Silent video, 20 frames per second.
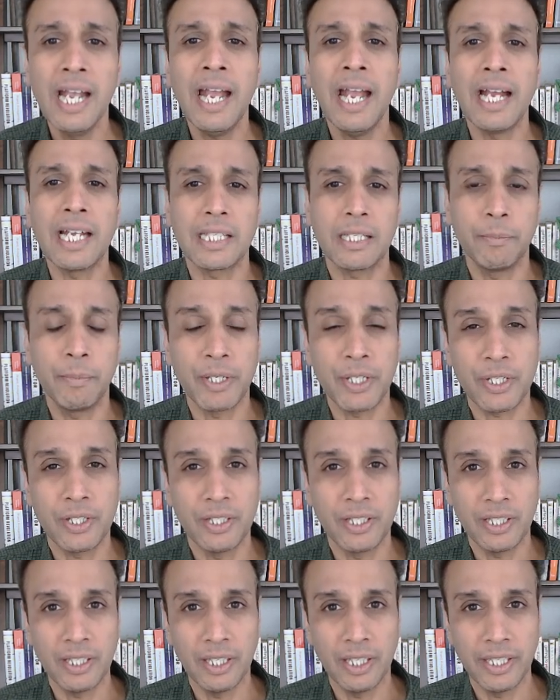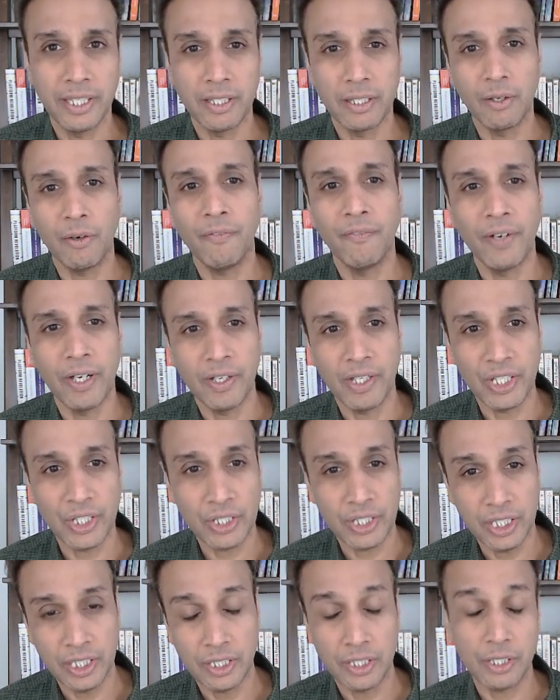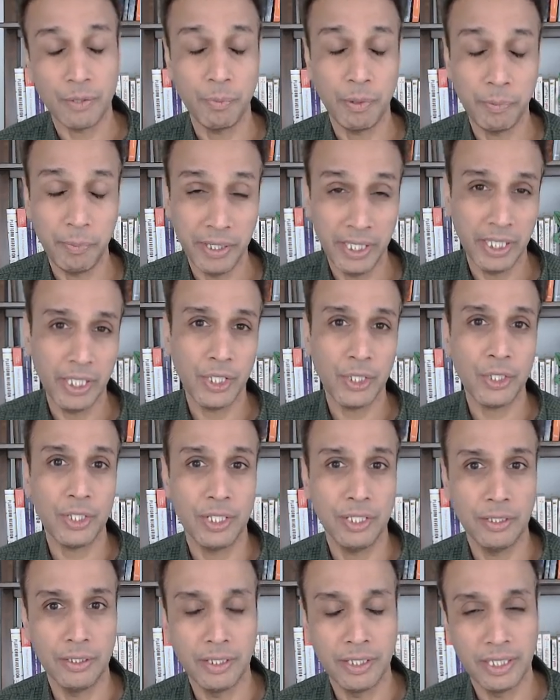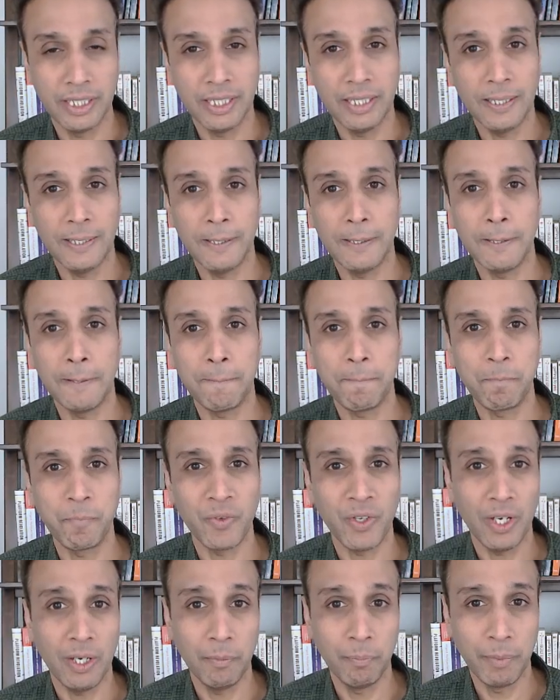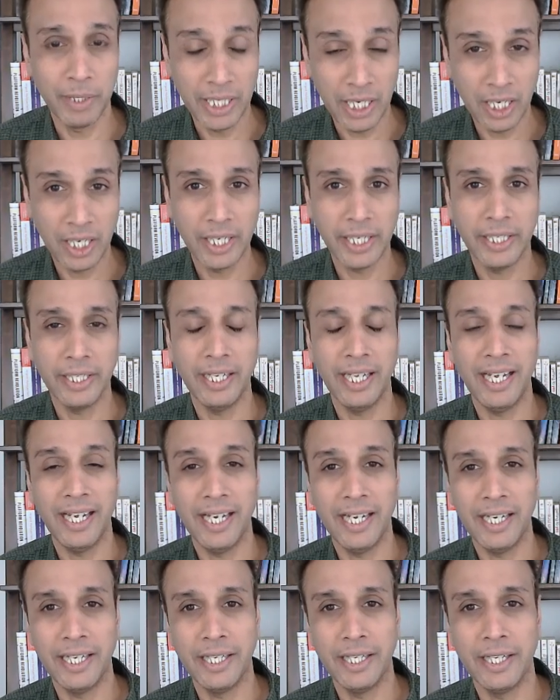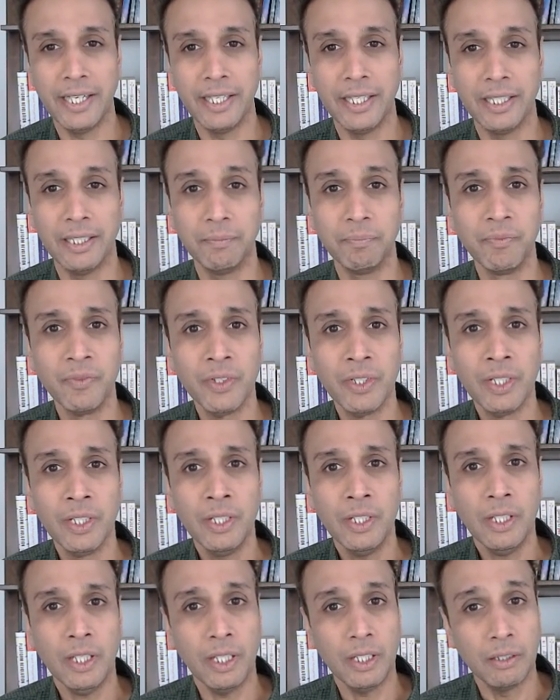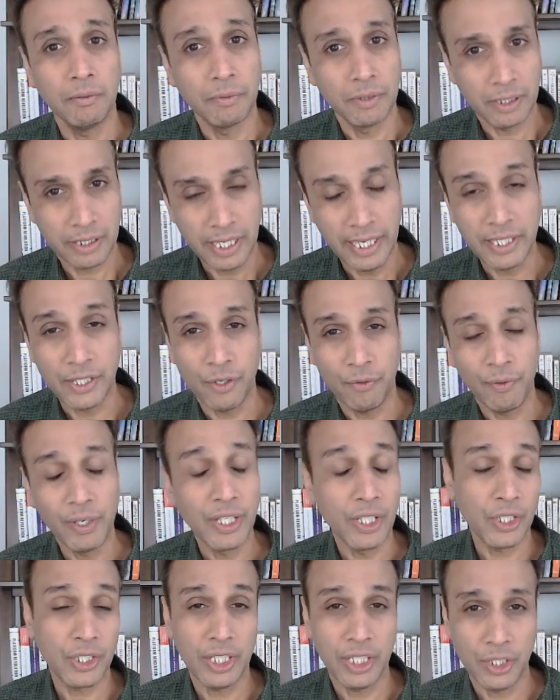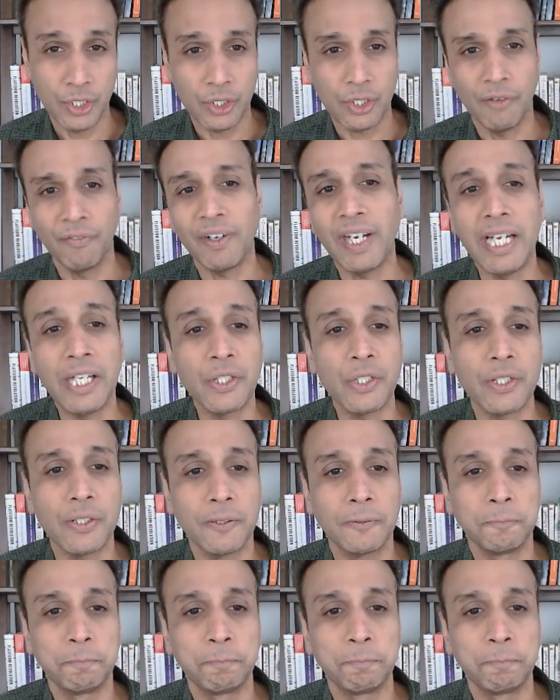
As I mentioned earlier, various stages, BPH and benign and various stages of cancer.